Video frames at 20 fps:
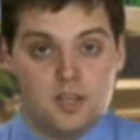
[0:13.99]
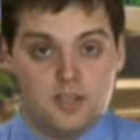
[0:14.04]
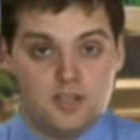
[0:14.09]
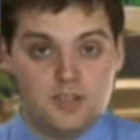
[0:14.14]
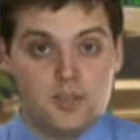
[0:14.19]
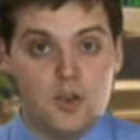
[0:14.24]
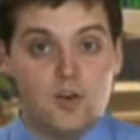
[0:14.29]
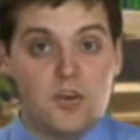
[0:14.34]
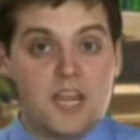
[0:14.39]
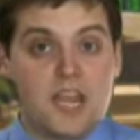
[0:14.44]

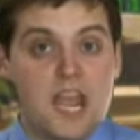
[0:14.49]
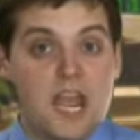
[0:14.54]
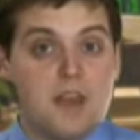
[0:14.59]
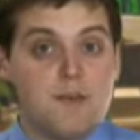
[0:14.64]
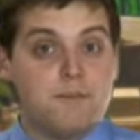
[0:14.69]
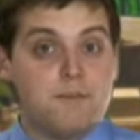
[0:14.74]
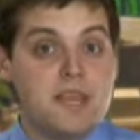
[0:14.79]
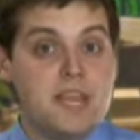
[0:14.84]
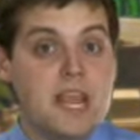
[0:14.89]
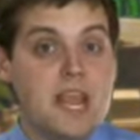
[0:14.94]
Sony
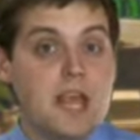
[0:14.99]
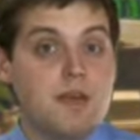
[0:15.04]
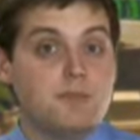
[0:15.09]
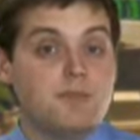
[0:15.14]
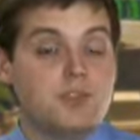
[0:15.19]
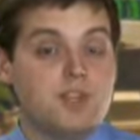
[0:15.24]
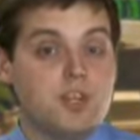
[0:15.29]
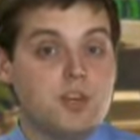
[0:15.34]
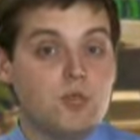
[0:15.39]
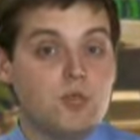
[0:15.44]
and
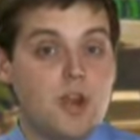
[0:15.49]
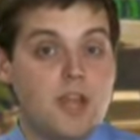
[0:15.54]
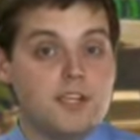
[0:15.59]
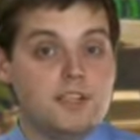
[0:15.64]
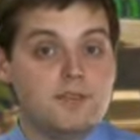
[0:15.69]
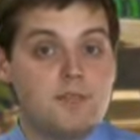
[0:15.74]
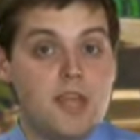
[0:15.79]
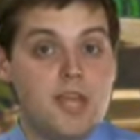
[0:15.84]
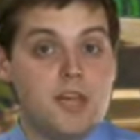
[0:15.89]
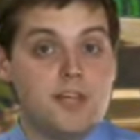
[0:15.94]
BMG
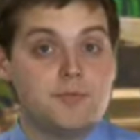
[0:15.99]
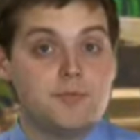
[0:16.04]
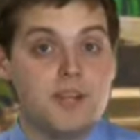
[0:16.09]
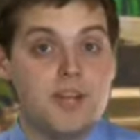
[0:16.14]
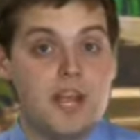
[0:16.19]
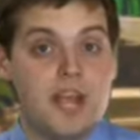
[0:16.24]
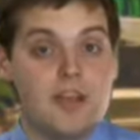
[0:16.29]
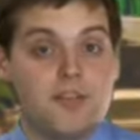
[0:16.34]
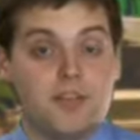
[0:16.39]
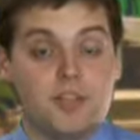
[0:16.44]
Rights
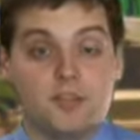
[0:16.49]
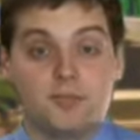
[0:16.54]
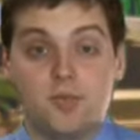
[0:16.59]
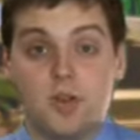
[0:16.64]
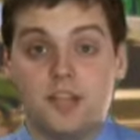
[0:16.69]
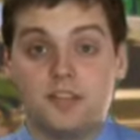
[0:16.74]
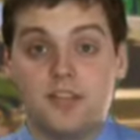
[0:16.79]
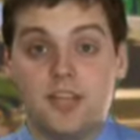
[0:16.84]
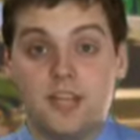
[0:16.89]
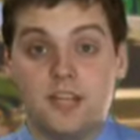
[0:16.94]
Management have
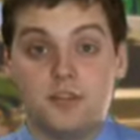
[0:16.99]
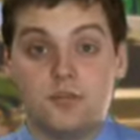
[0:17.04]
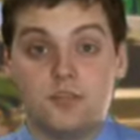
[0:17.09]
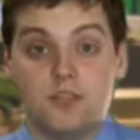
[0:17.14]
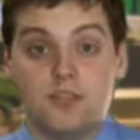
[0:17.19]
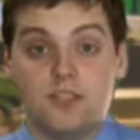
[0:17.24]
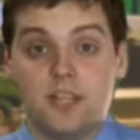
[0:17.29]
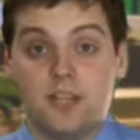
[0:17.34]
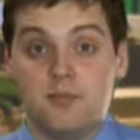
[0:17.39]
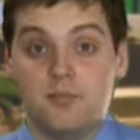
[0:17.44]
expressed
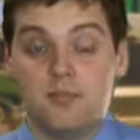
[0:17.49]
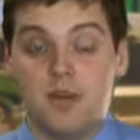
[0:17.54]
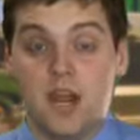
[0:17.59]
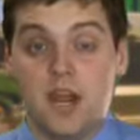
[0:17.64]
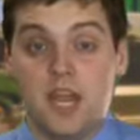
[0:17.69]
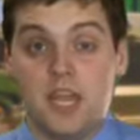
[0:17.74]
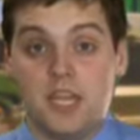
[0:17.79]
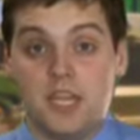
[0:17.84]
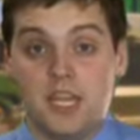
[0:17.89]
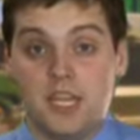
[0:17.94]
interest in
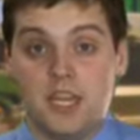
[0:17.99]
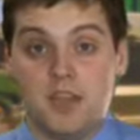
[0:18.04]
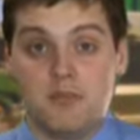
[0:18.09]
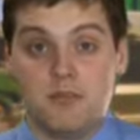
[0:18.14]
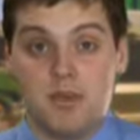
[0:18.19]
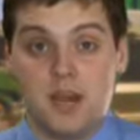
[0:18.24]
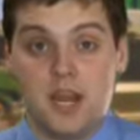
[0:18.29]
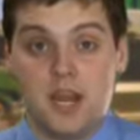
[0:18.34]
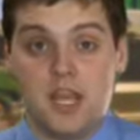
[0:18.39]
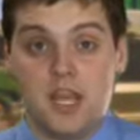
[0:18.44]
buying
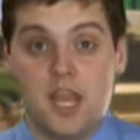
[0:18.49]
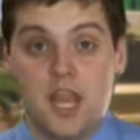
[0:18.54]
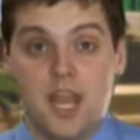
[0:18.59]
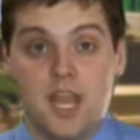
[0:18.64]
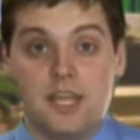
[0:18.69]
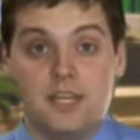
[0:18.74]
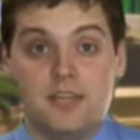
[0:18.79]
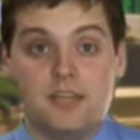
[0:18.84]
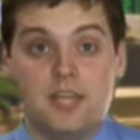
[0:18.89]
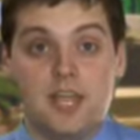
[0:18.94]
EMI,
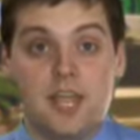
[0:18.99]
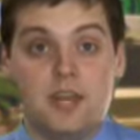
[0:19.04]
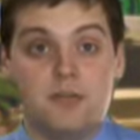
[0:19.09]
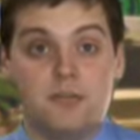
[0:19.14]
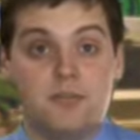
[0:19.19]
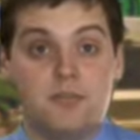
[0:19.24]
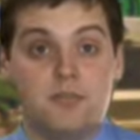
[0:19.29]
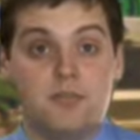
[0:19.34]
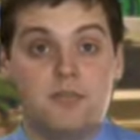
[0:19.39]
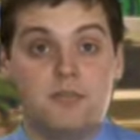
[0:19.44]
and
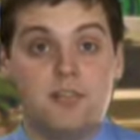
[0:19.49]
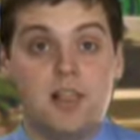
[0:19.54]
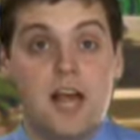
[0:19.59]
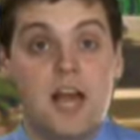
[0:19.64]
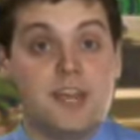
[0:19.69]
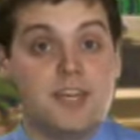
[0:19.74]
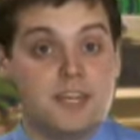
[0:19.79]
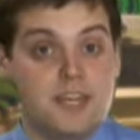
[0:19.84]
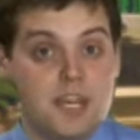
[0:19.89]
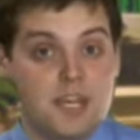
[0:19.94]
Len
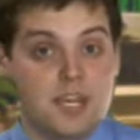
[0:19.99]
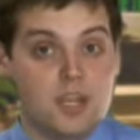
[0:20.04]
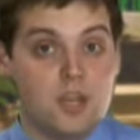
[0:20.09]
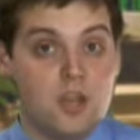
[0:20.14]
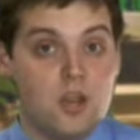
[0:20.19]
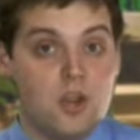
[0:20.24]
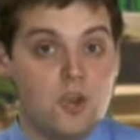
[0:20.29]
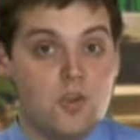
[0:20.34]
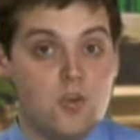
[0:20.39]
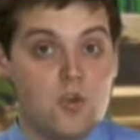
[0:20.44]
Blavatnik,
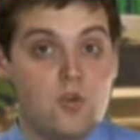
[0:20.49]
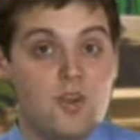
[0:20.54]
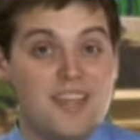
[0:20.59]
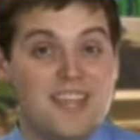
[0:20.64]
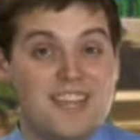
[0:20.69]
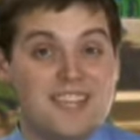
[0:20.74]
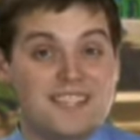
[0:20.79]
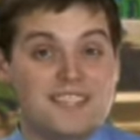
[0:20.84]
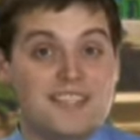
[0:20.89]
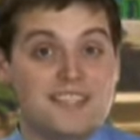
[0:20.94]
who
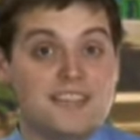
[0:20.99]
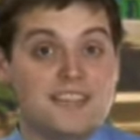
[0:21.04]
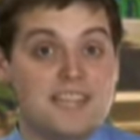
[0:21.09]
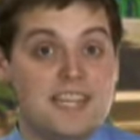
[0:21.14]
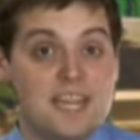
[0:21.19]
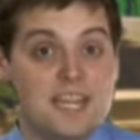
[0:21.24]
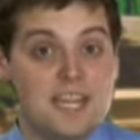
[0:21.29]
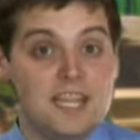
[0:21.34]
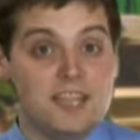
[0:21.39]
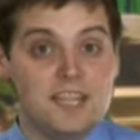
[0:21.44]
is
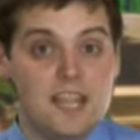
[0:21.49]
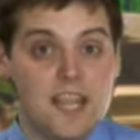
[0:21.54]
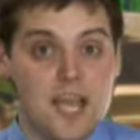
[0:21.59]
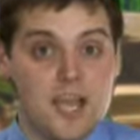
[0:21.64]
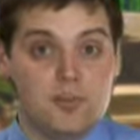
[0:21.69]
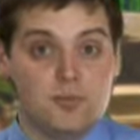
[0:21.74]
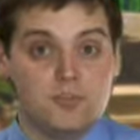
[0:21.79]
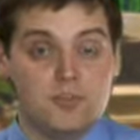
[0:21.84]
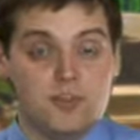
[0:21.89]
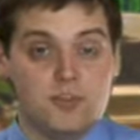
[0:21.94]
leading the
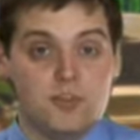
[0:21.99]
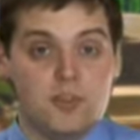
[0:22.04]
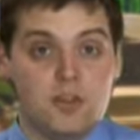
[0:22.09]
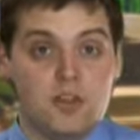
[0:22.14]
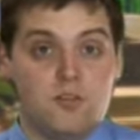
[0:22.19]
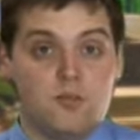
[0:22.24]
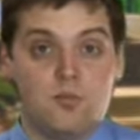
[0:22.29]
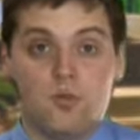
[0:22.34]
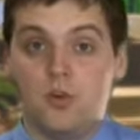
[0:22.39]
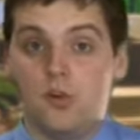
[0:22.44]
acquisition
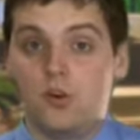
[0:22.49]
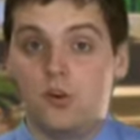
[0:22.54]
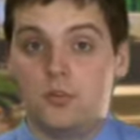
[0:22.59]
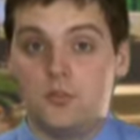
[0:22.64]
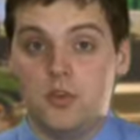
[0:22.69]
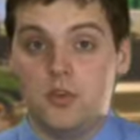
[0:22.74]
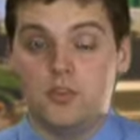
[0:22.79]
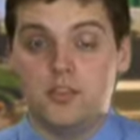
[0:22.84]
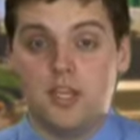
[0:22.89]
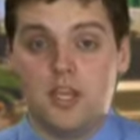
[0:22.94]
of Warner
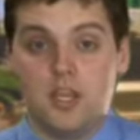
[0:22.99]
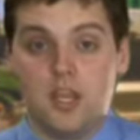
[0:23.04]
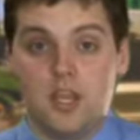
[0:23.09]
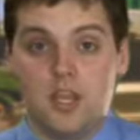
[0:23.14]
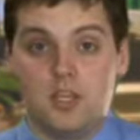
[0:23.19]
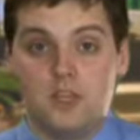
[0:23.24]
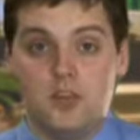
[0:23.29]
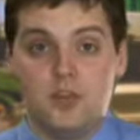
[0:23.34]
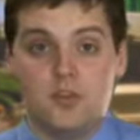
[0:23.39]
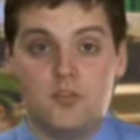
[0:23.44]
Music,
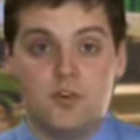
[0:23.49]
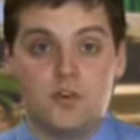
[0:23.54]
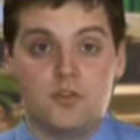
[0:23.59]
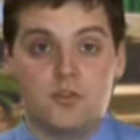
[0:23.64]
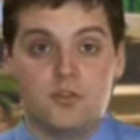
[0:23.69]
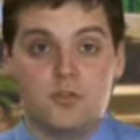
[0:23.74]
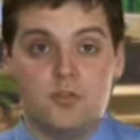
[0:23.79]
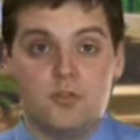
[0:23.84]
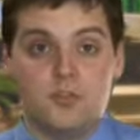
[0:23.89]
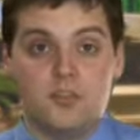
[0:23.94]

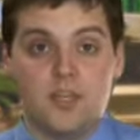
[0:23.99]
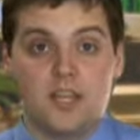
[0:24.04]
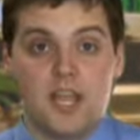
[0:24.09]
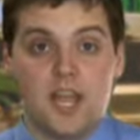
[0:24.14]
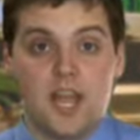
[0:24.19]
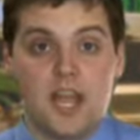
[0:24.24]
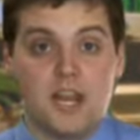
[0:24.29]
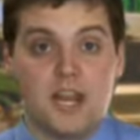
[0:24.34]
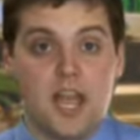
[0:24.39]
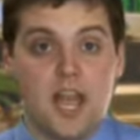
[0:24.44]
Universal
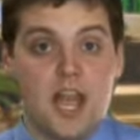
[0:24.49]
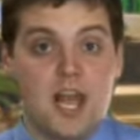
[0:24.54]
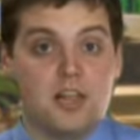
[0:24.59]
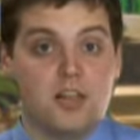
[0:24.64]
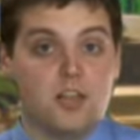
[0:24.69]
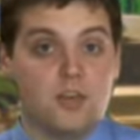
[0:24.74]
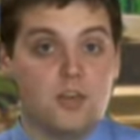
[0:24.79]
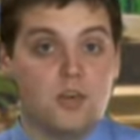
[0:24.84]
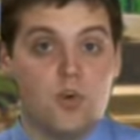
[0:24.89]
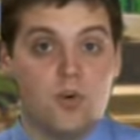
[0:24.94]
Music, and
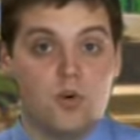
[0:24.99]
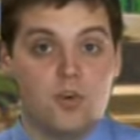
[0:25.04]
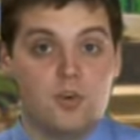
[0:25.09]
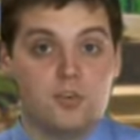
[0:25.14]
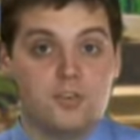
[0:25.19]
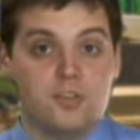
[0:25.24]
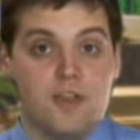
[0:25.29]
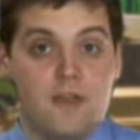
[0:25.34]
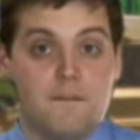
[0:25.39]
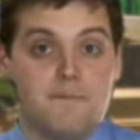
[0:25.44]
Alec
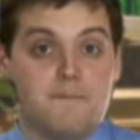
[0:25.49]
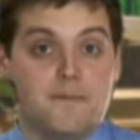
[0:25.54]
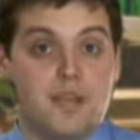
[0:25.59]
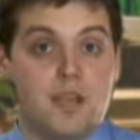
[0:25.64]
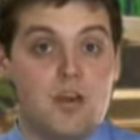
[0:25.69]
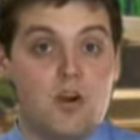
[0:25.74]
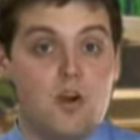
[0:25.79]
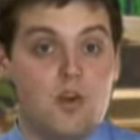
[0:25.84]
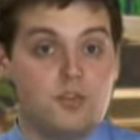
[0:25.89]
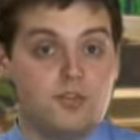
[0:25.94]
Gores,
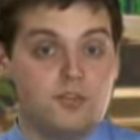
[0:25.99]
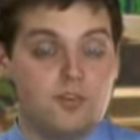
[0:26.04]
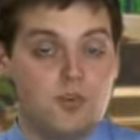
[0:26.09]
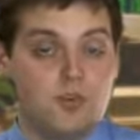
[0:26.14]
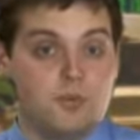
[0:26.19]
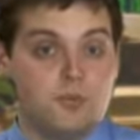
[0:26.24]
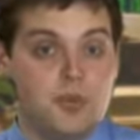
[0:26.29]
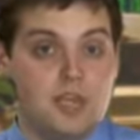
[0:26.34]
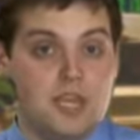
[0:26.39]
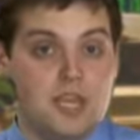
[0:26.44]
may
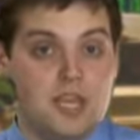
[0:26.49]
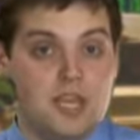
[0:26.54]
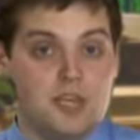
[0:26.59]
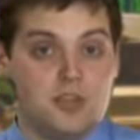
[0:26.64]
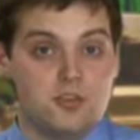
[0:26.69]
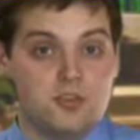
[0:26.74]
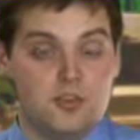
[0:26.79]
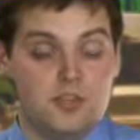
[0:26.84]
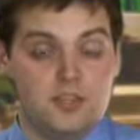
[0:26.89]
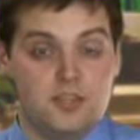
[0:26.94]
also be
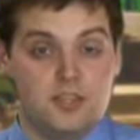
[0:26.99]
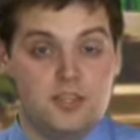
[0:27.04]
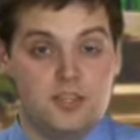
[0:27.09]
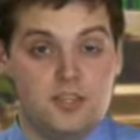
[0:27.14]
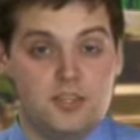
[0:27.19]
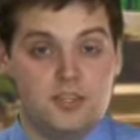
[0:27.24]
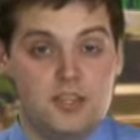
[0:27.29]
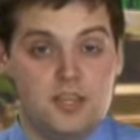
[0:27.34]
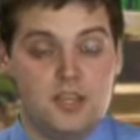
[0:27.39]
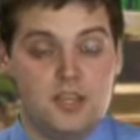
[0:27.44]
interested.